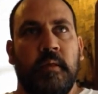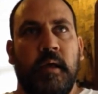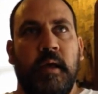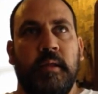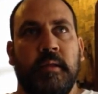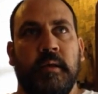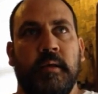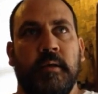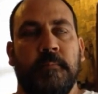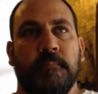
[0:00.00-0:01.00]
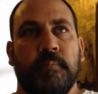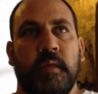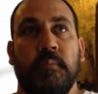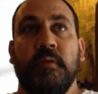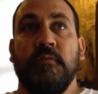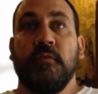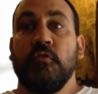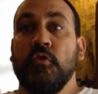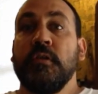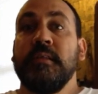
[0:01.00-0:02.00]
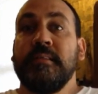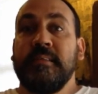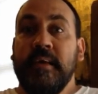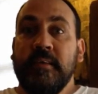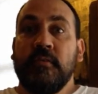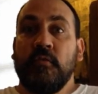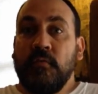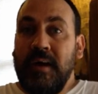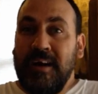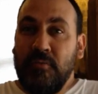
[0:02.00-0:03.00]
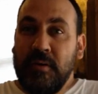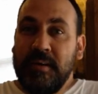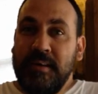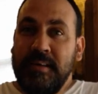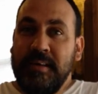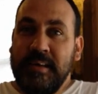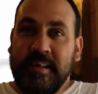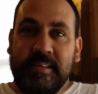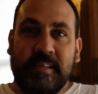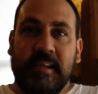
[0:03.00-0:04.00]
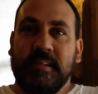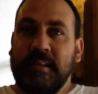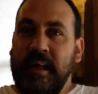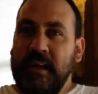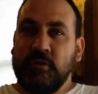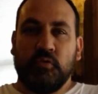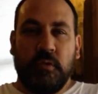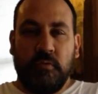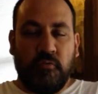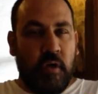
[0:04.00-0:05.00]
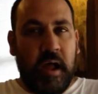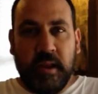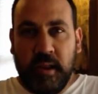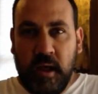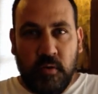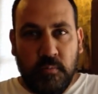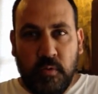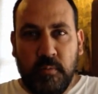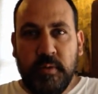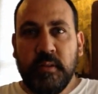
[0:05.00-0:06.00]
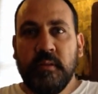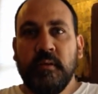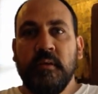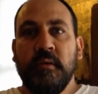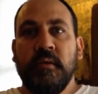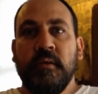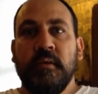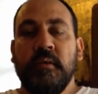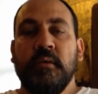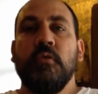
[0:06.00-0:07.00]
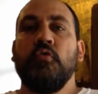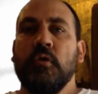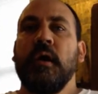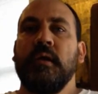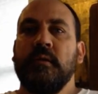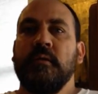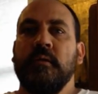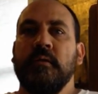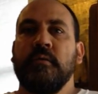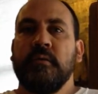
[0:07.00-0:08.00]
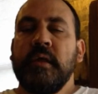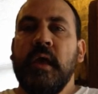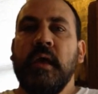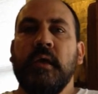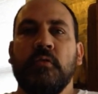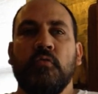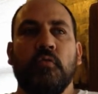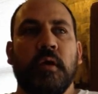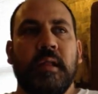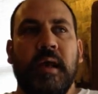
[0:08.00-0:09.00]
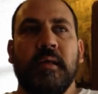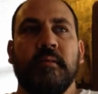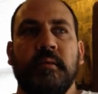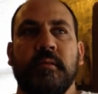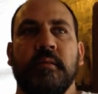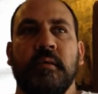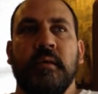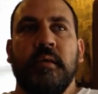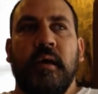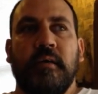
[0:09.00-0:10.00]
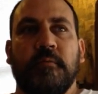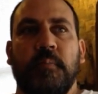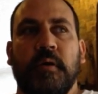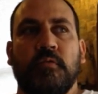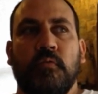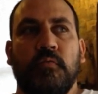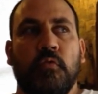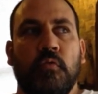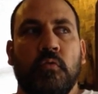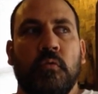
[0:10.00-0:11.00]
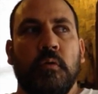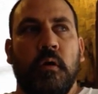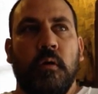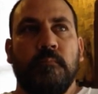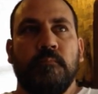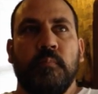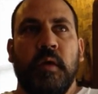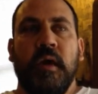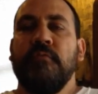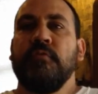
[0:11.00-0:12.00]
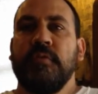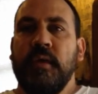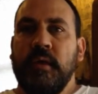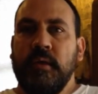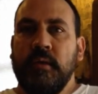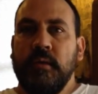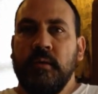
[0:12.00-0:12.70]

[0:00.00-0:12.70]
And even if it's not in the taste of our exactly actual right now moment, you can create or you can add it as part of your everyday